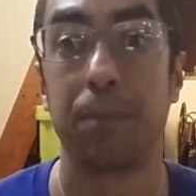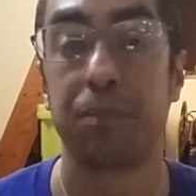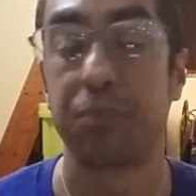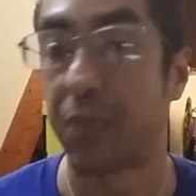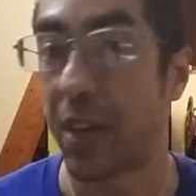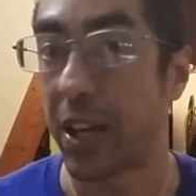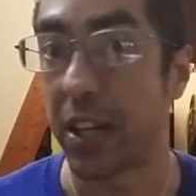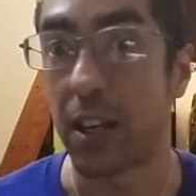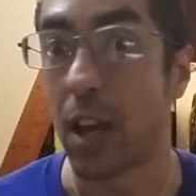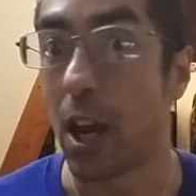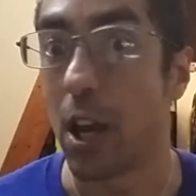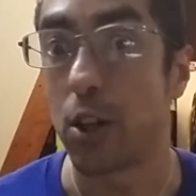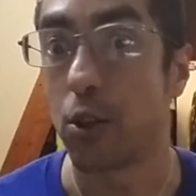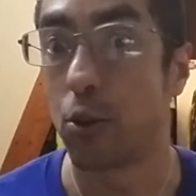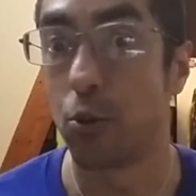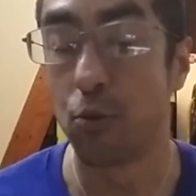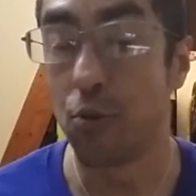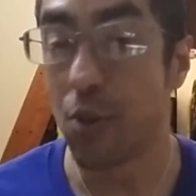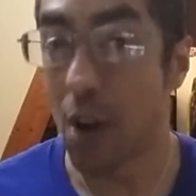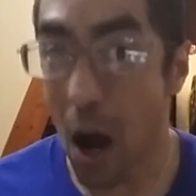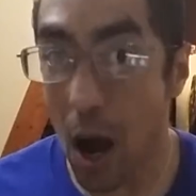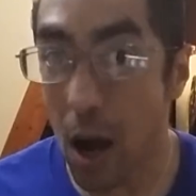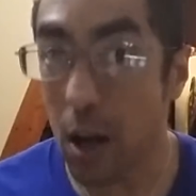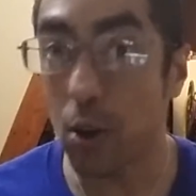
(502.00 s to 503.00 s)
Like, you're
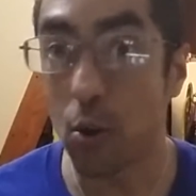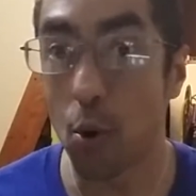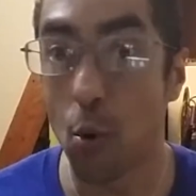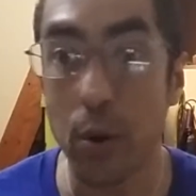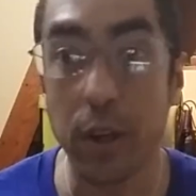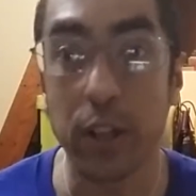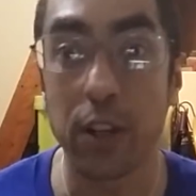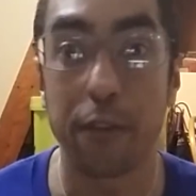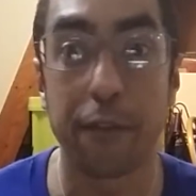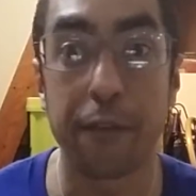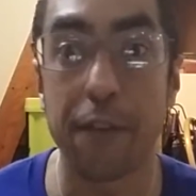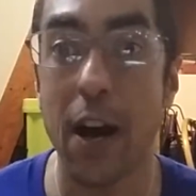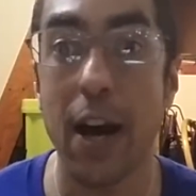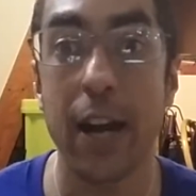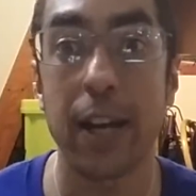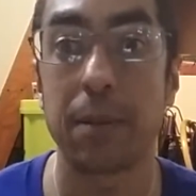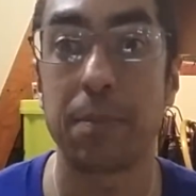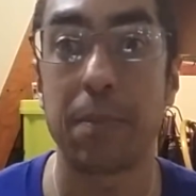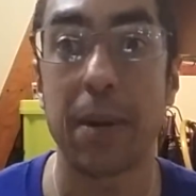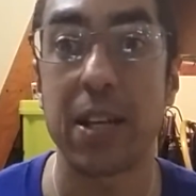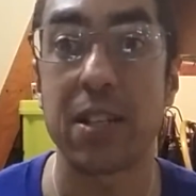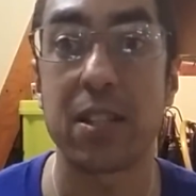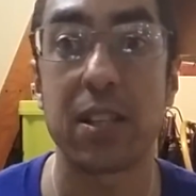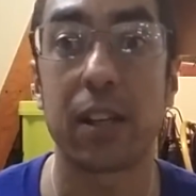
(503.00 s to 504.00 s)
not going to
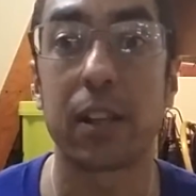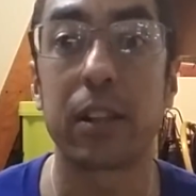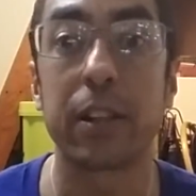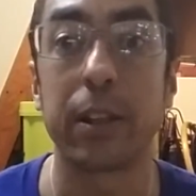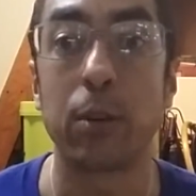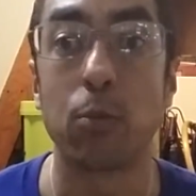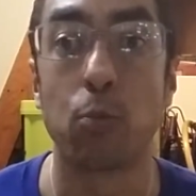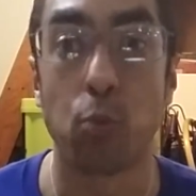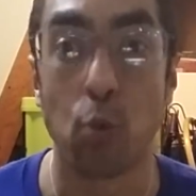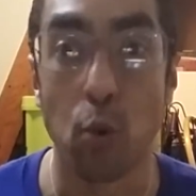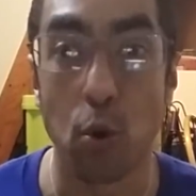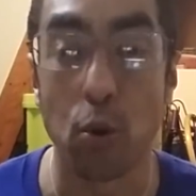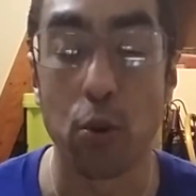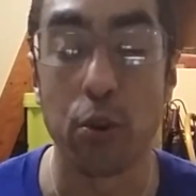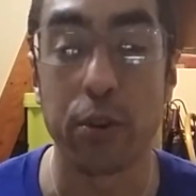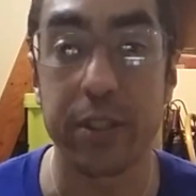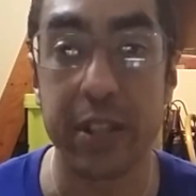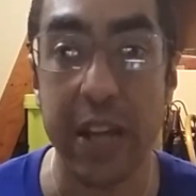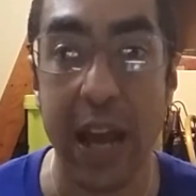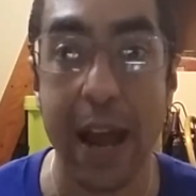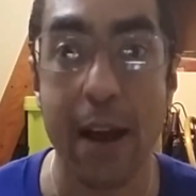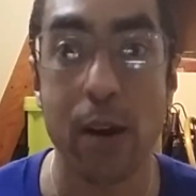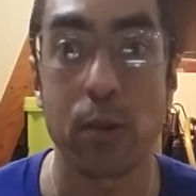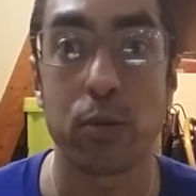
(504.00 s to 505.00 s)
find basically rural
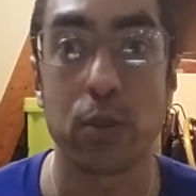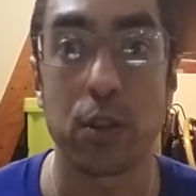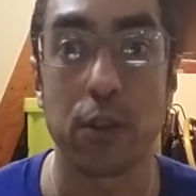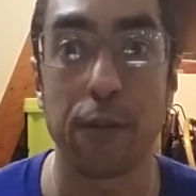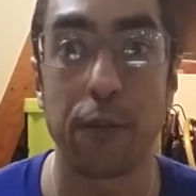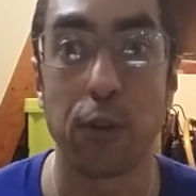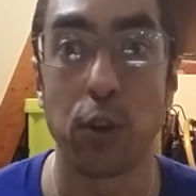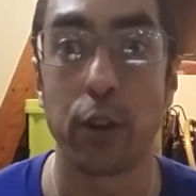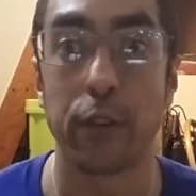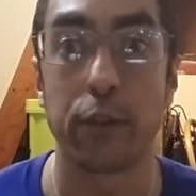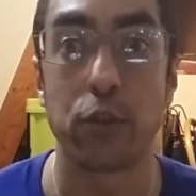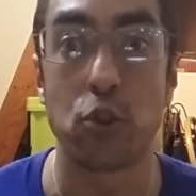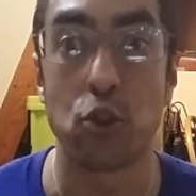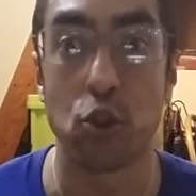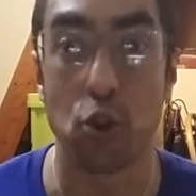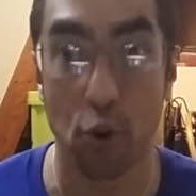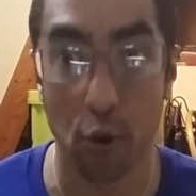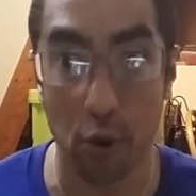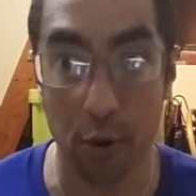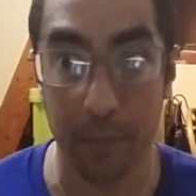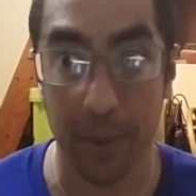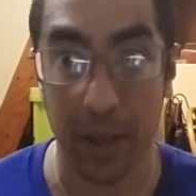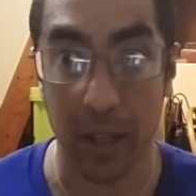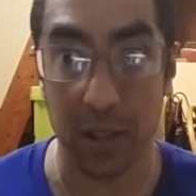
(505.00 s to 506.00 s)
towns full of
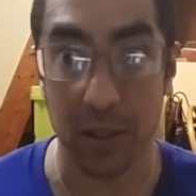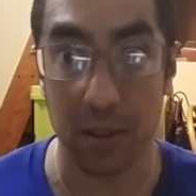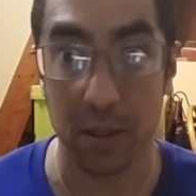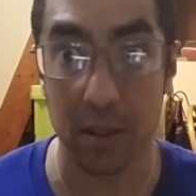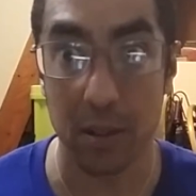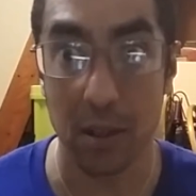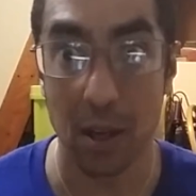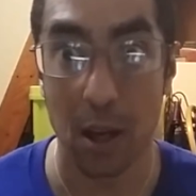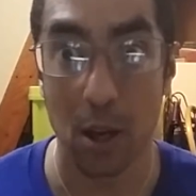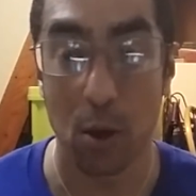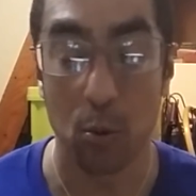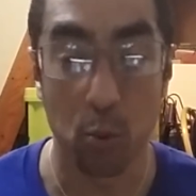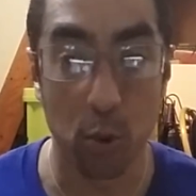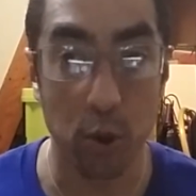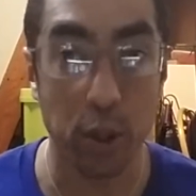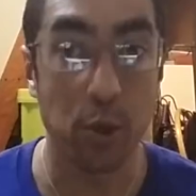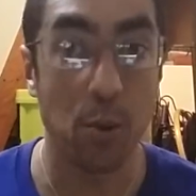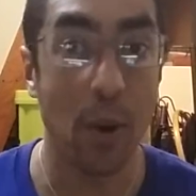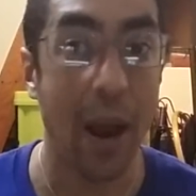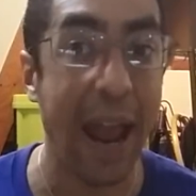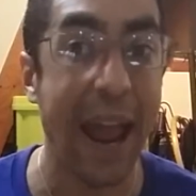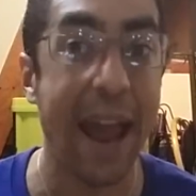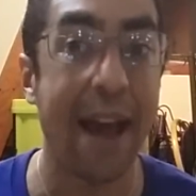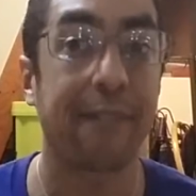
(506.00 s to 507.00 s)
Germans where
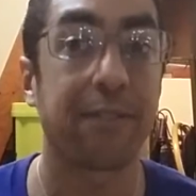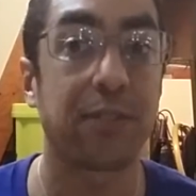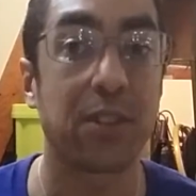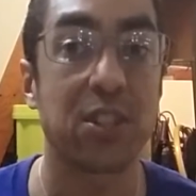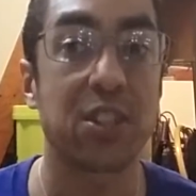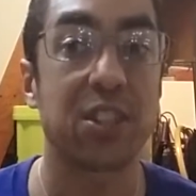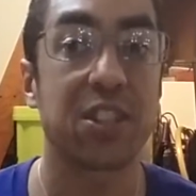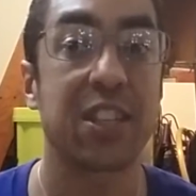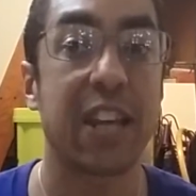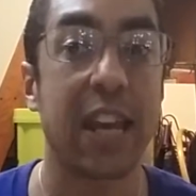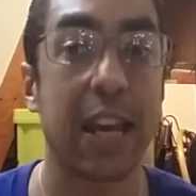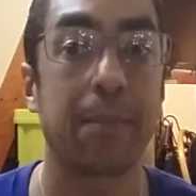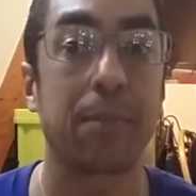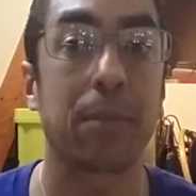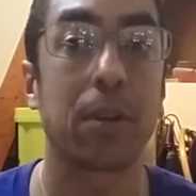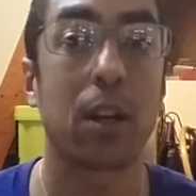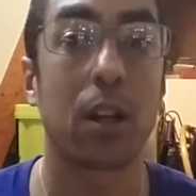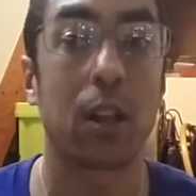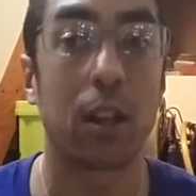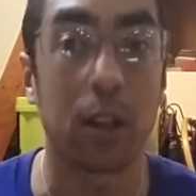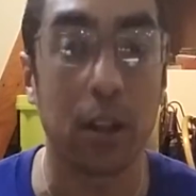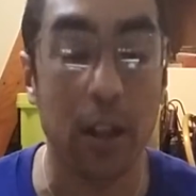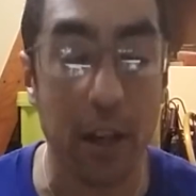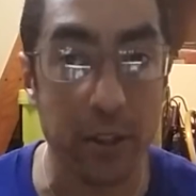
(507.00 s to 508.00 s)
you have the same
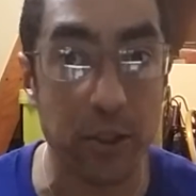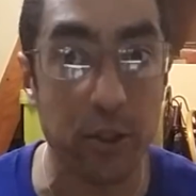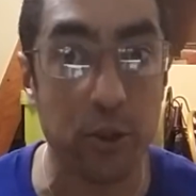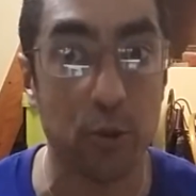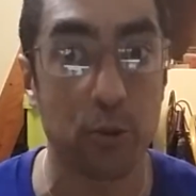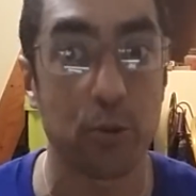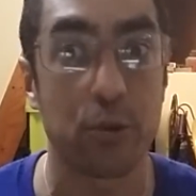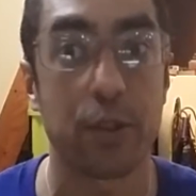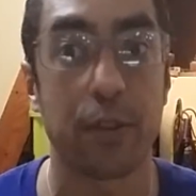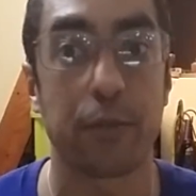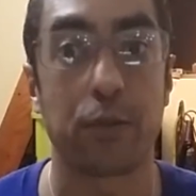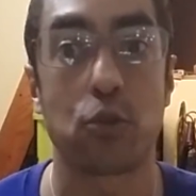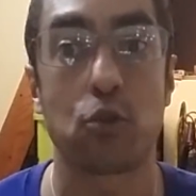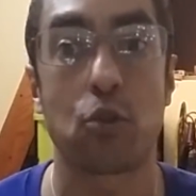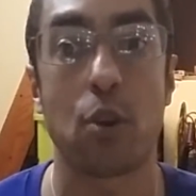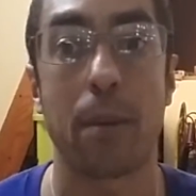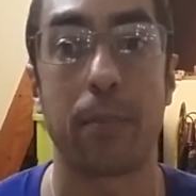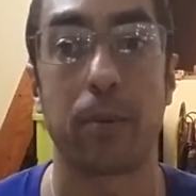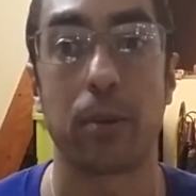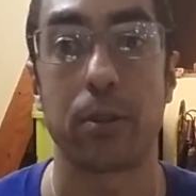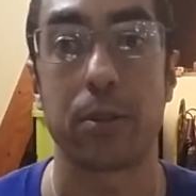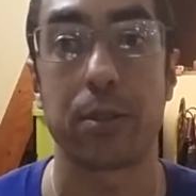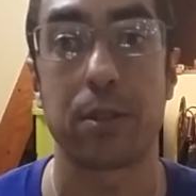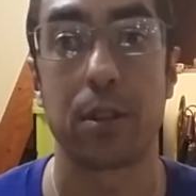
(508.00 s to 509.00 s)
clusters of
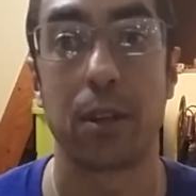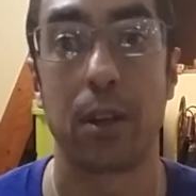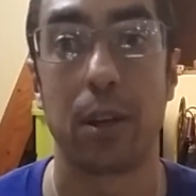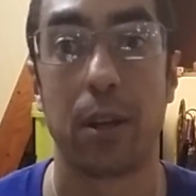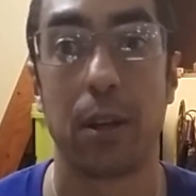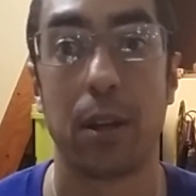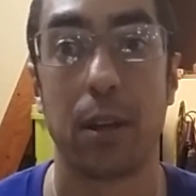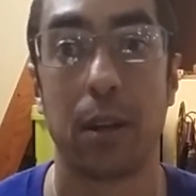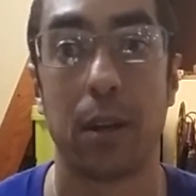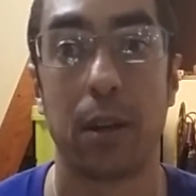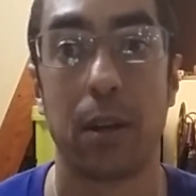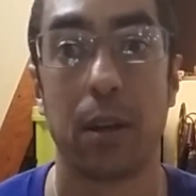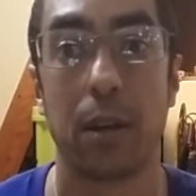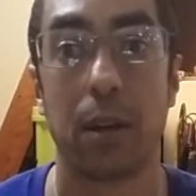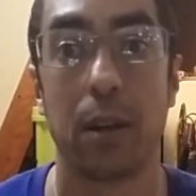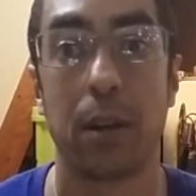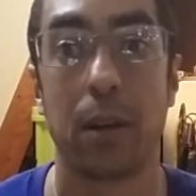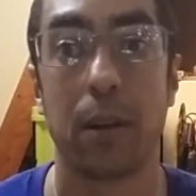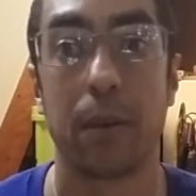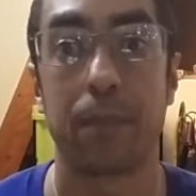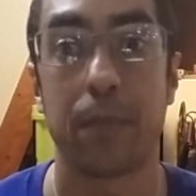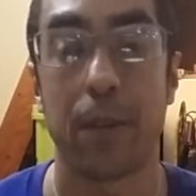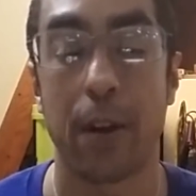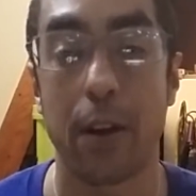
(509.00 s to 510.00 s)
troubles,
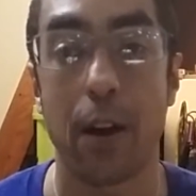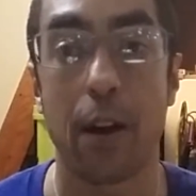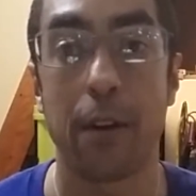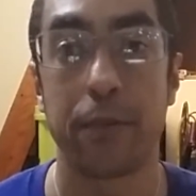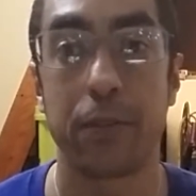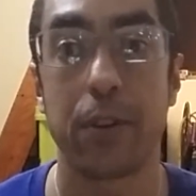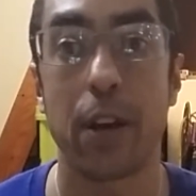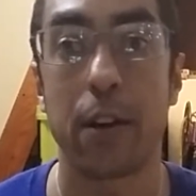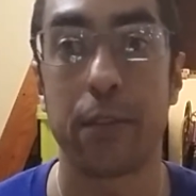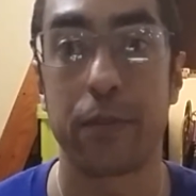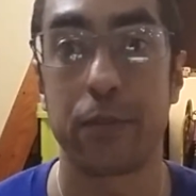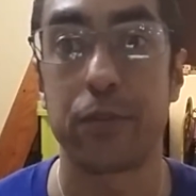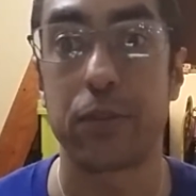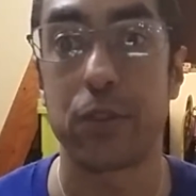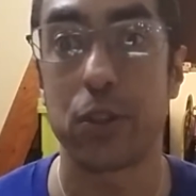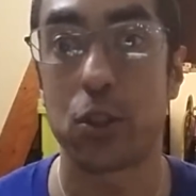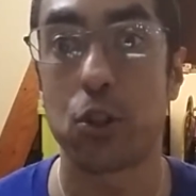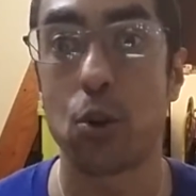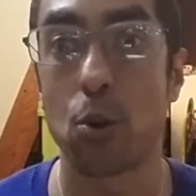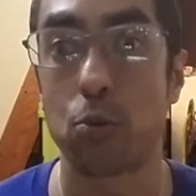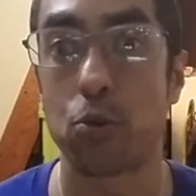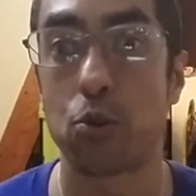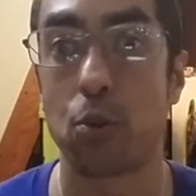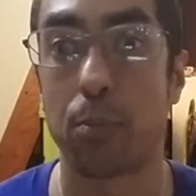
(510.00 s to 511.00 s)
of
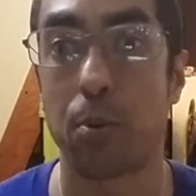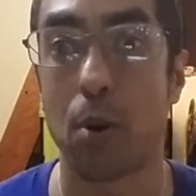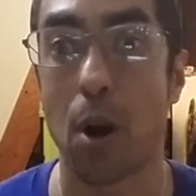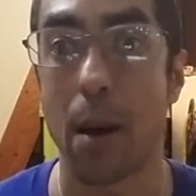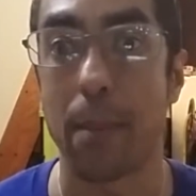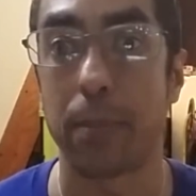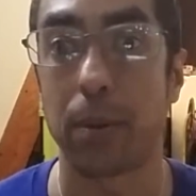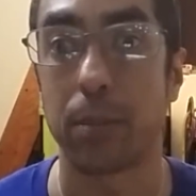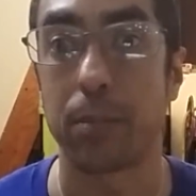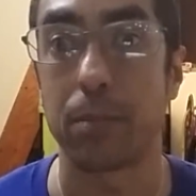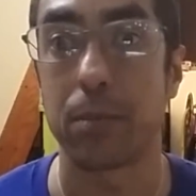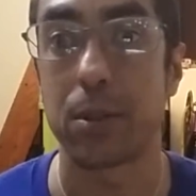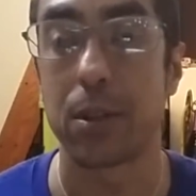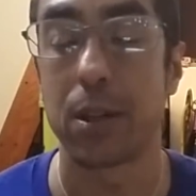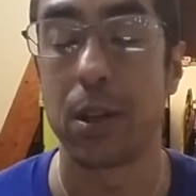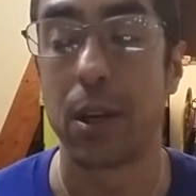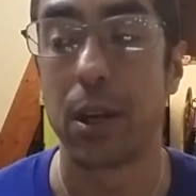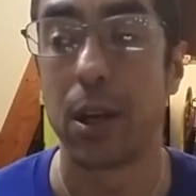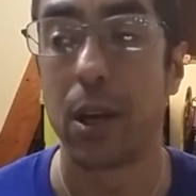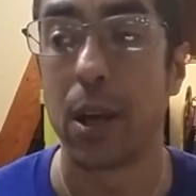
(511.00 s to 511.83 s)
social problems.